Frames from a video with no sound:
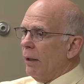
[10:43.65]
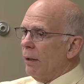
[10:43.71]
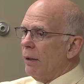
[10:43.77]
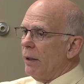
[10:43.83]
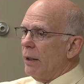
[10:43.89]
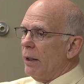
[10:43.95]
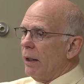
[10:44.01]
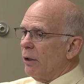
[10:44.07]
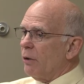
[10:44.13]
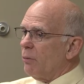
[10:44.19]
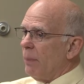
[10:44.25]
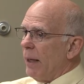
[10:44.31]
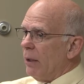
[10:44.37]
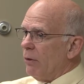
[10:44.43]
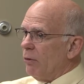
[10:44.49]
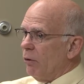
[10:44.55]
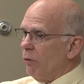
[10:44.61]
the
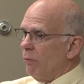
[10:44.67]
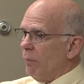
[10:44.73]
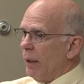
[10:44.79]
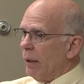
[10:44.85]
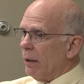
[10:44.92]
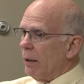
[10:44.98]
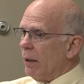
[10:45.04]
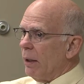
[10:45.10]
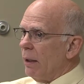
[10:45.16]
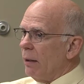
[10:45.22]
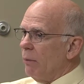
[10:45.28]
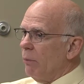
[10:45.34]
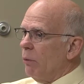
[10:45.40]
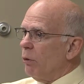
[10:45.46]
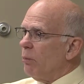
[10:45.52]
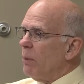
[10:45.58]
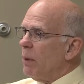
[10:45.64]
expansion of Medicaid
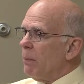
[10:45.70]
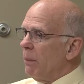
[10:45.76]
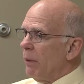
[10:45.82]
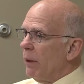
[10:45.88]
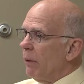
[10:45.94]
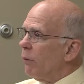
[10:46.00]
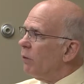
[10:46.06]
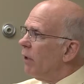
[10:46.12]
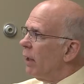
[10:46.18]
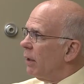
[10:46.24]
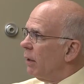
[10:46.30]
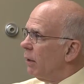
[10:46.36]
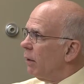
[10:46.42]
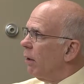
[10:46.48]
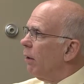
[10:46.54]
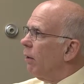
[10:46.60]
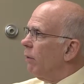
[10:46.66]
with people that are
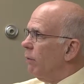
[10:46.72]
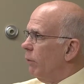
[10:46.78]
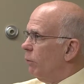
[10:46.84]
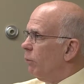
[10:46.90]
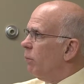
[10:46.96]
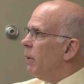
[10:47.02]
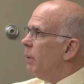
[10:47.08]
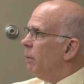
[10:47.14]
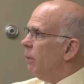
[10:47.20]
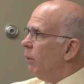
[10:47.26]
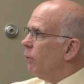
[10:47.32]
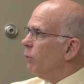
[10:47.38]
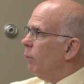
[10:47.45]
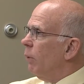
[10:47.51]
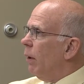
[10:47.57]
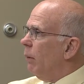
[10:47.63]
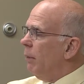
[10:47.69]
taking care of those people
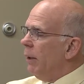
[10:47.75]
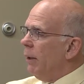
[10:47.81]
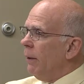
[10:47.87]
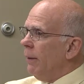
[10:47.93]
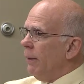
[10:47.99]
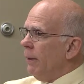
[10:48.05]
as well. But